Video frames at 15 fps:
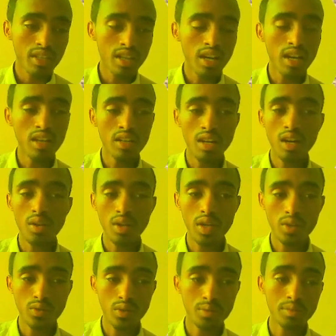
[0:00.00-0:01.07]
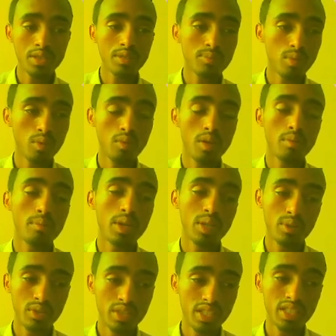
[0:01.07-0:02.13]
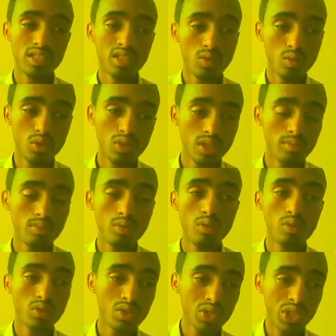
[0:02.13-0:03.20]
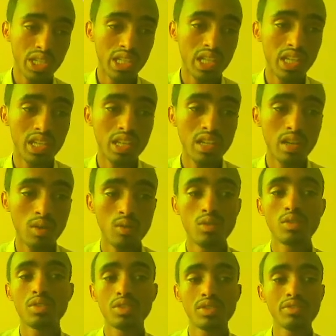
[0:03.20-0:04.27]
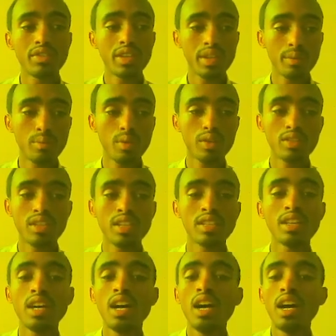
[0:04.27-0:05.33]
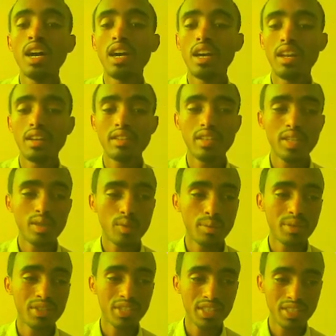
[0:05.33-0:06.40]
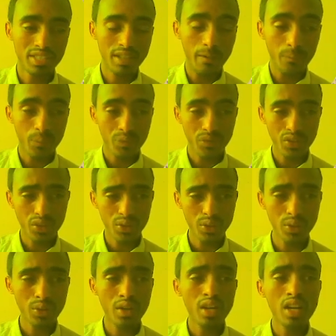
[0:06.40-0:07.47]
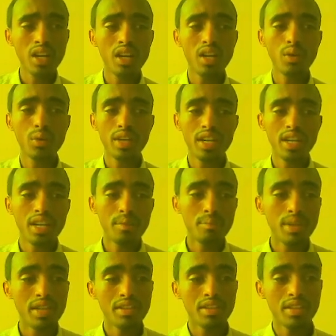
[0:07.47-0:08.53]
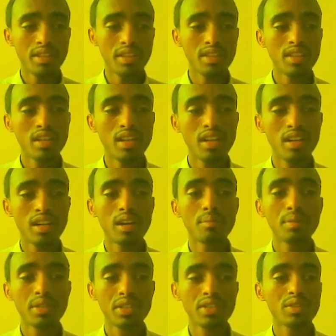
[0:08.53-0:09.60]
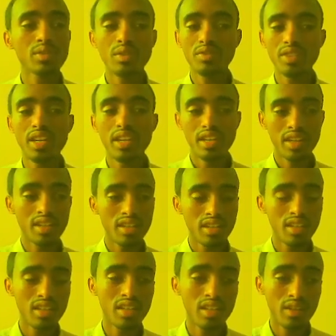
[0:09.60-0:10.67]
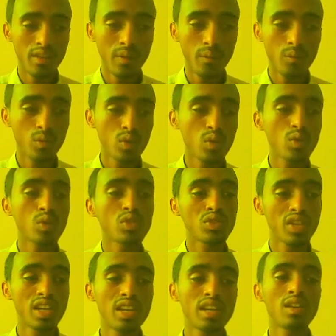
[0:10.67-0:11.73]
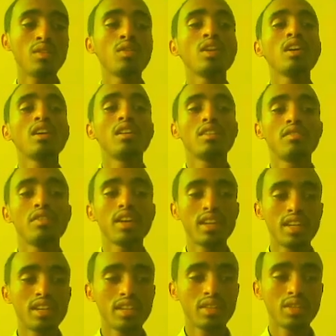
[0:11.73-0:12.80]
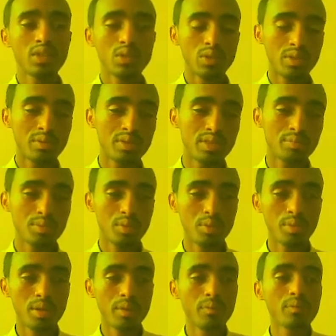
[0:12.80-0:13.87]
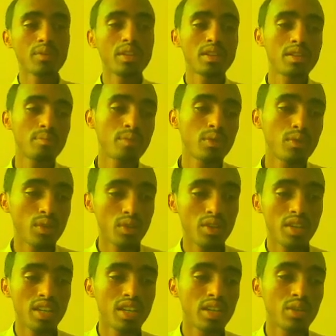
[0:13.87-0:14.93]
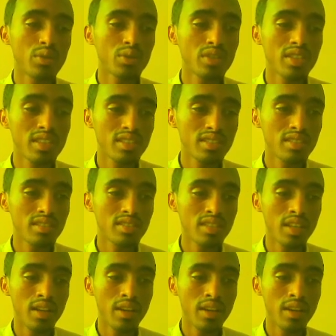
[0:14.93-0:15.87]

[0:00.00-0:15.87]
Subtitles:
how can solve this problem by using the concept of cosine and law. It's very important and trigonometrics. So we can apply application of sine and cosine law. Finally solve this problem. Before using this